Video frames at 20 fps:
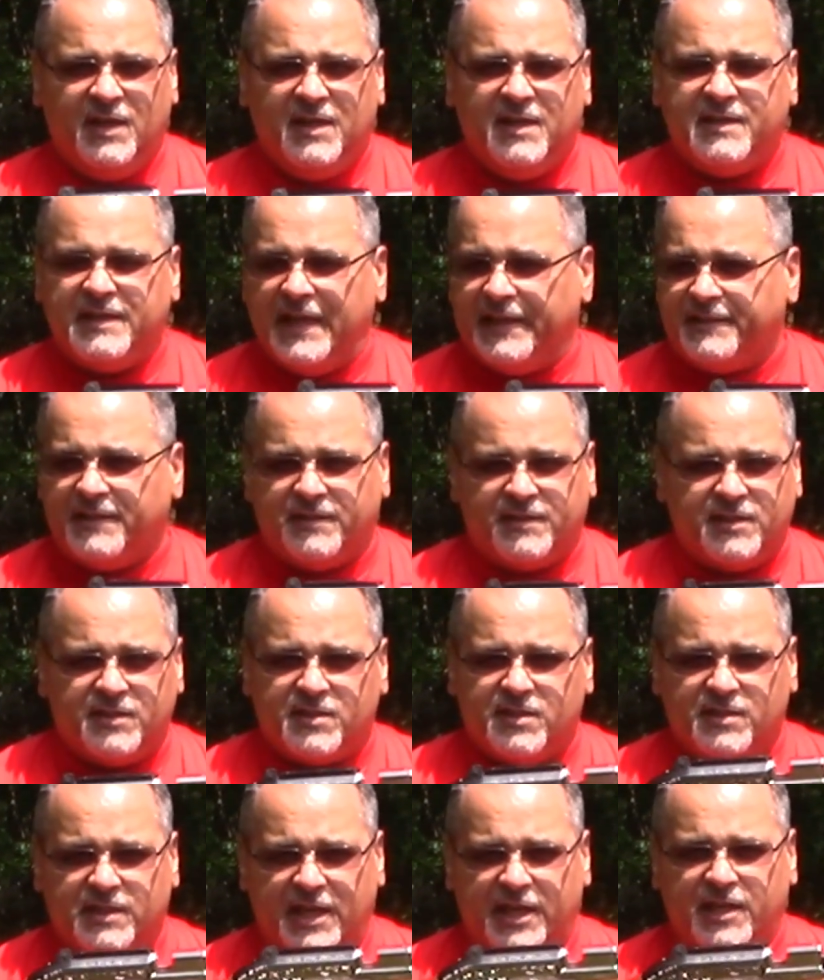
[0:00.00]
Not that
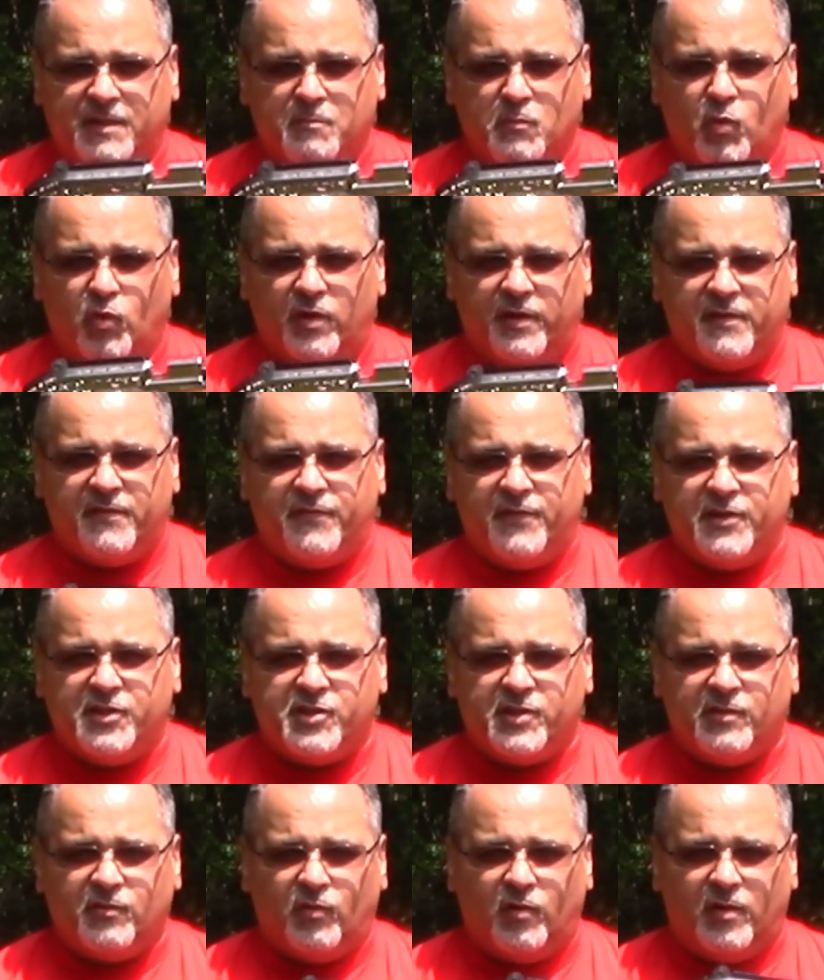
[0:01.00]
this is any more
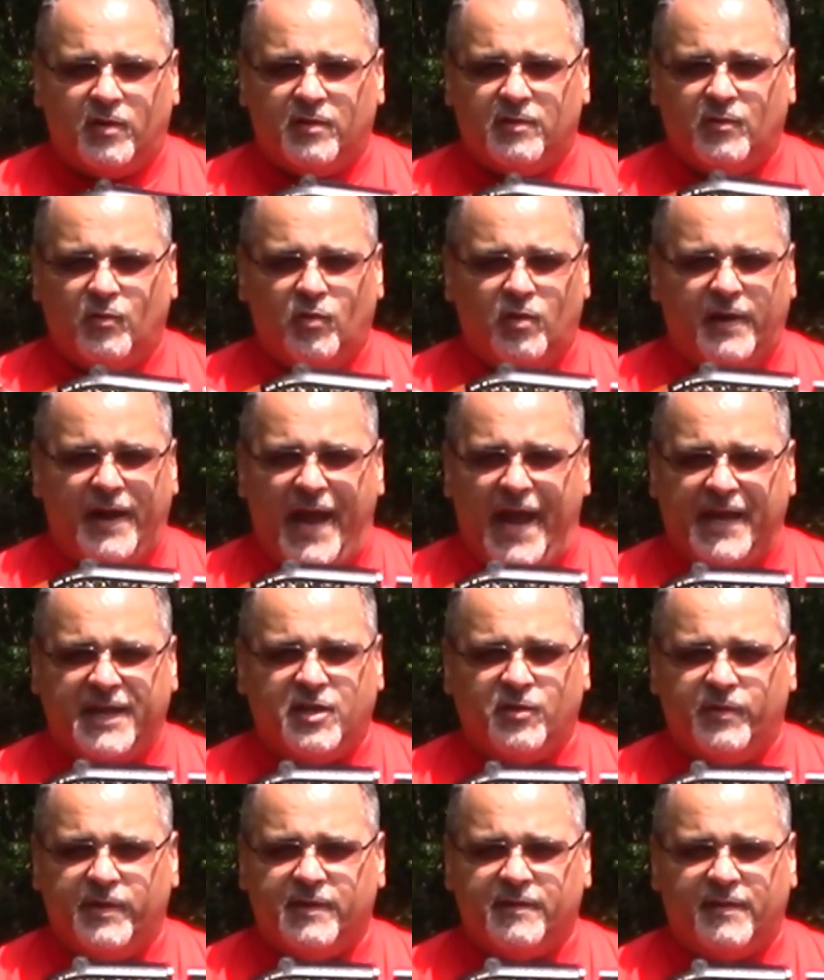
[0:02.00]
efficient or
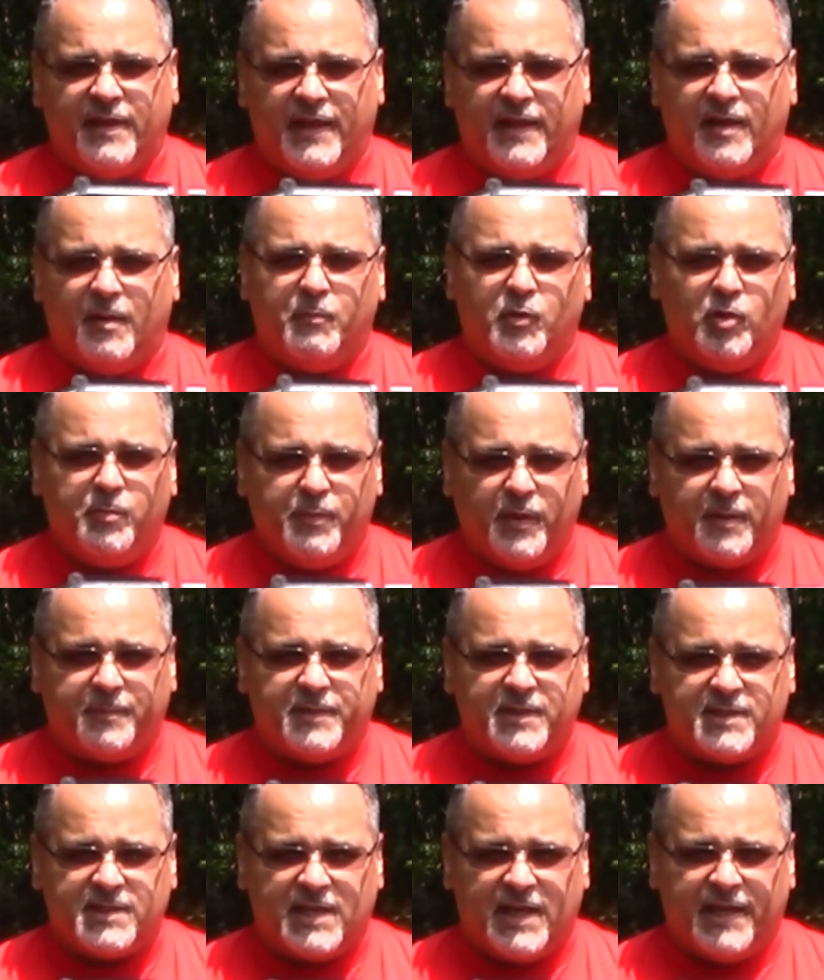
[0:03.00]
accurate than a bullpup
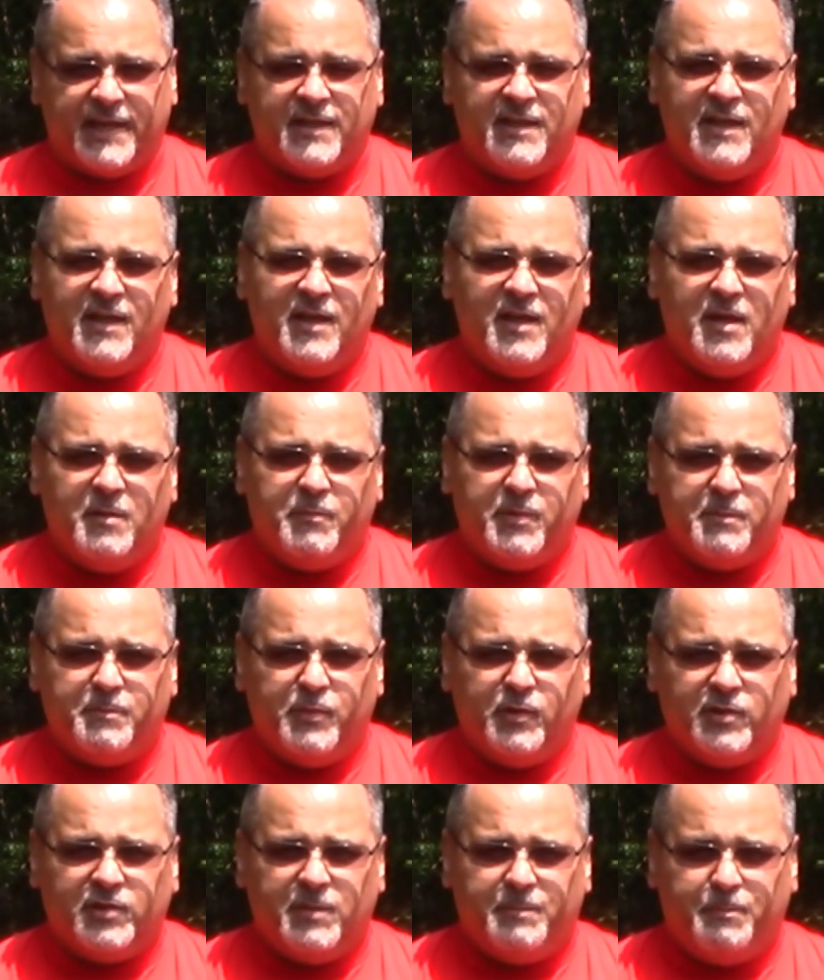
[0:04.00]
design, but
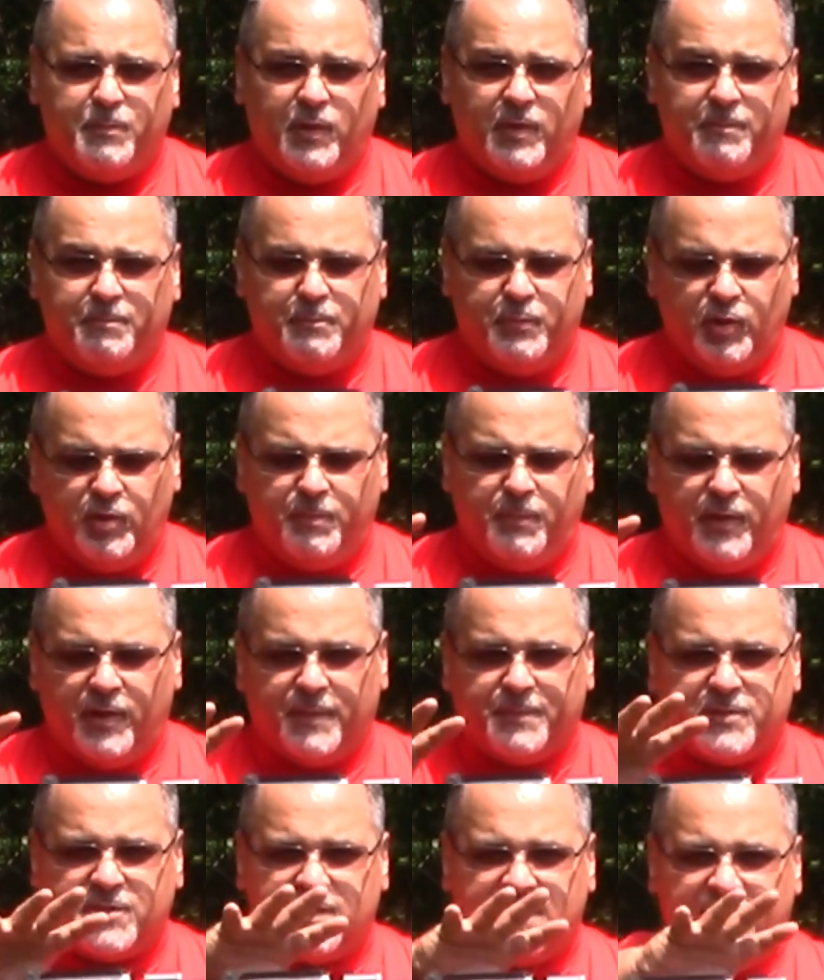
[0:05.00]

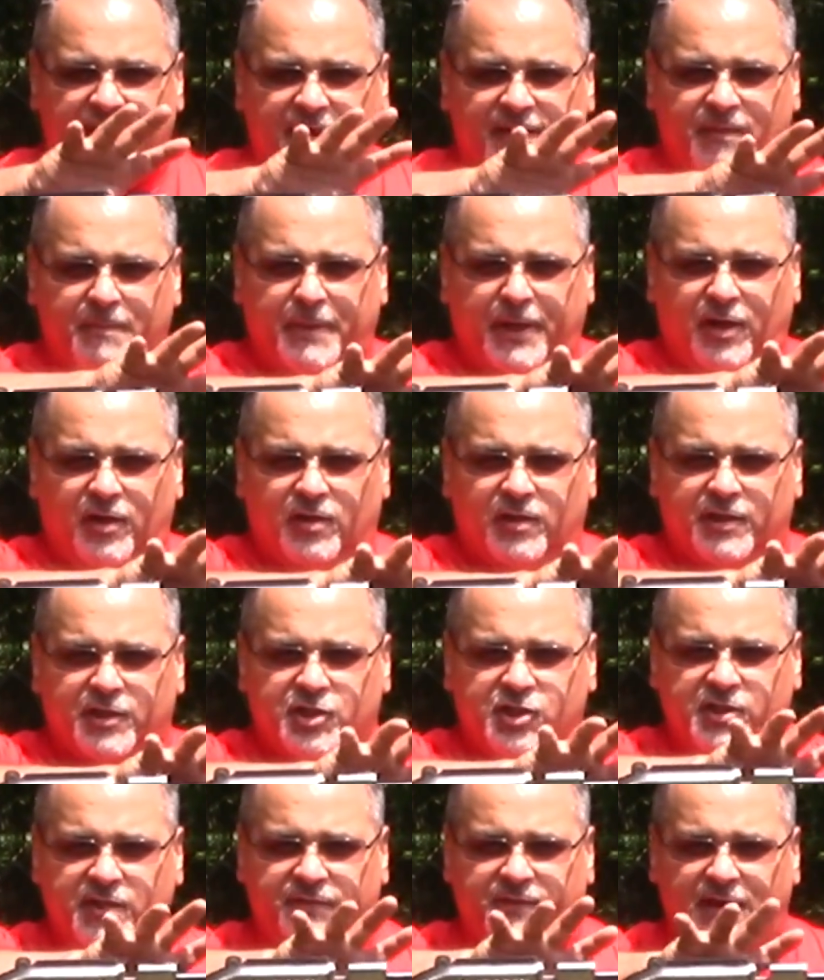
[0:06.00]
bullpups take the barrel and
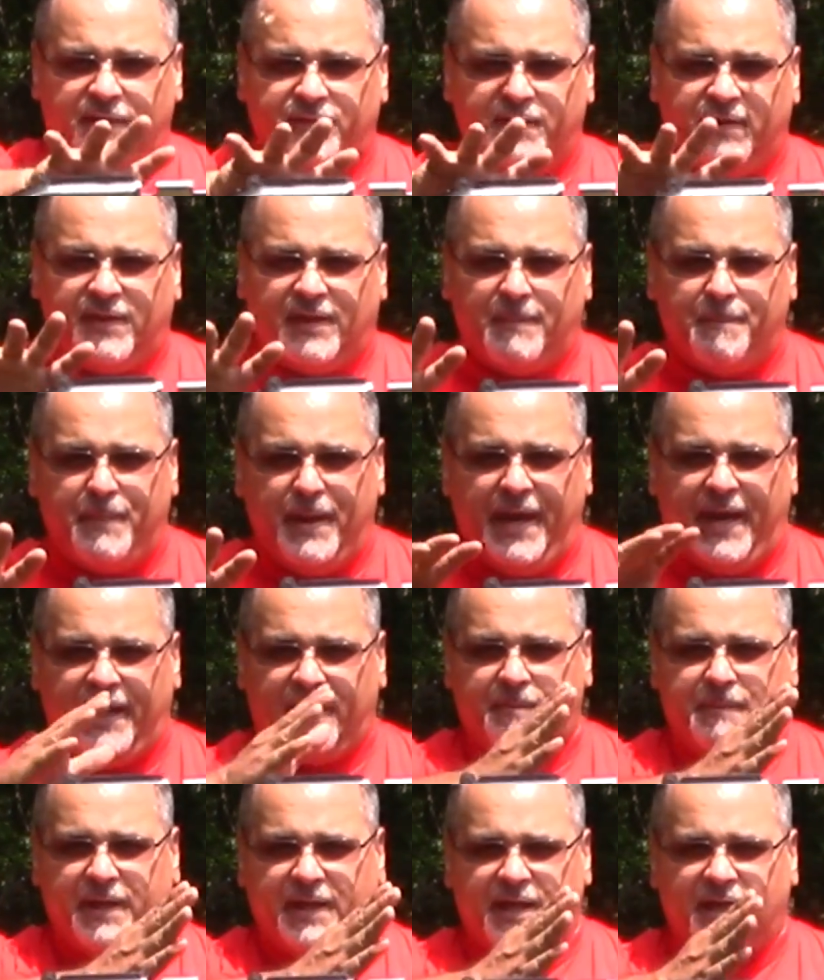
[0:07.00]
shift everything
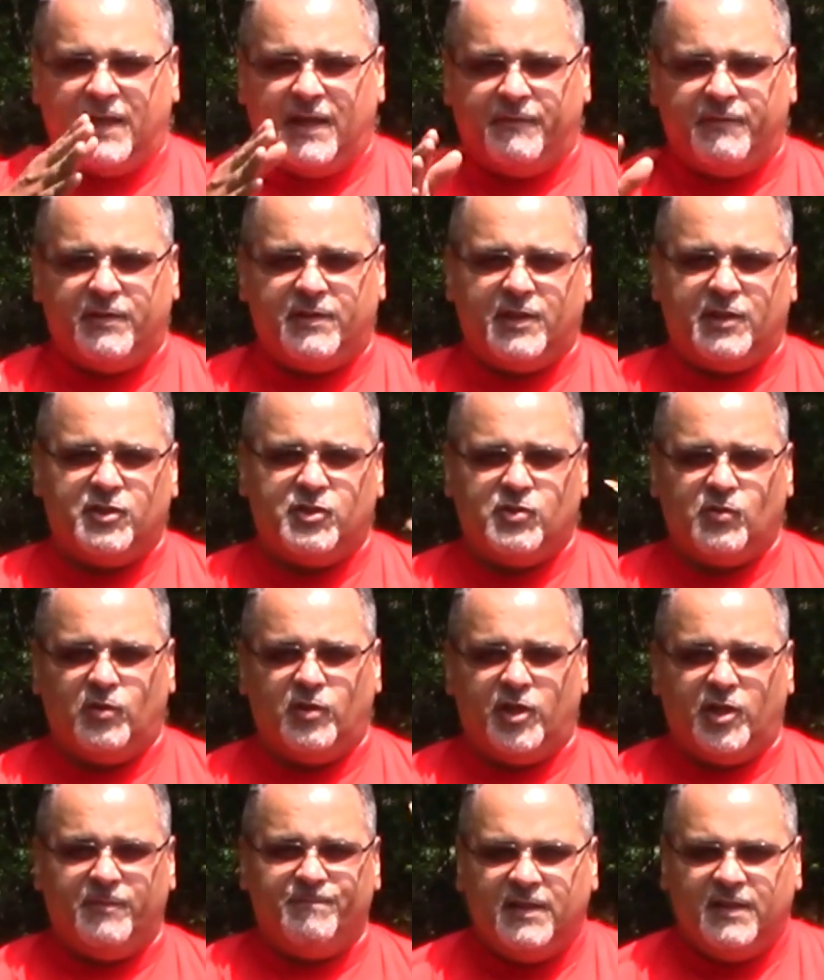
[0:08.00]
back, making everything
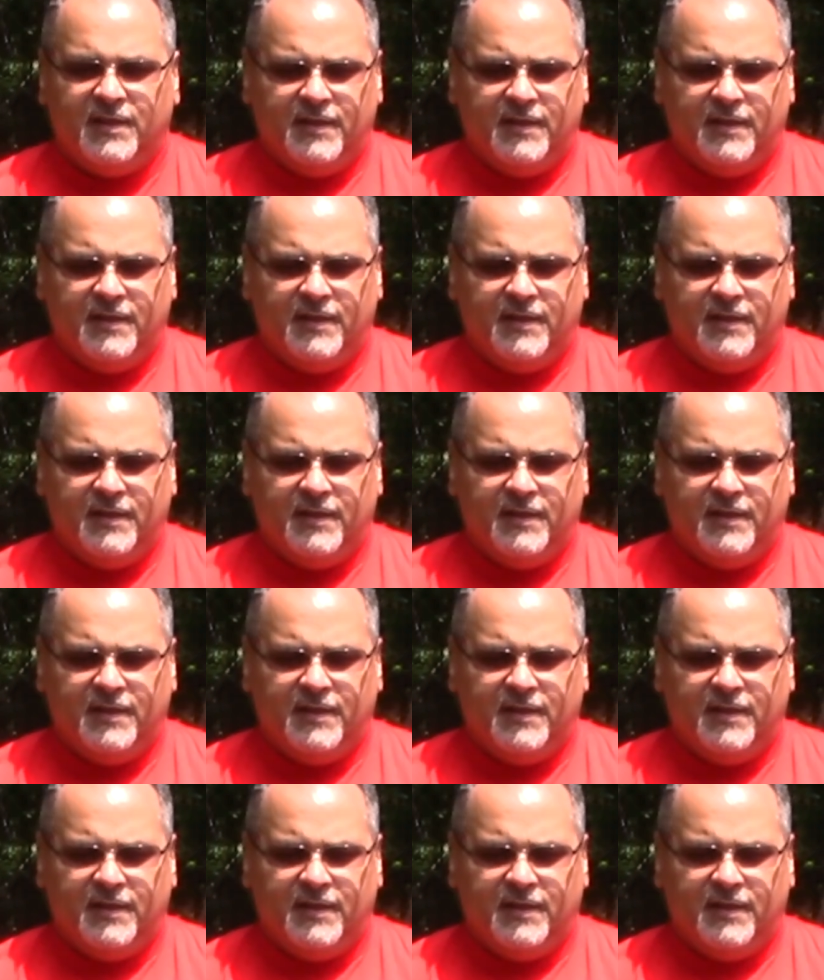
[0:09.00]
shorter.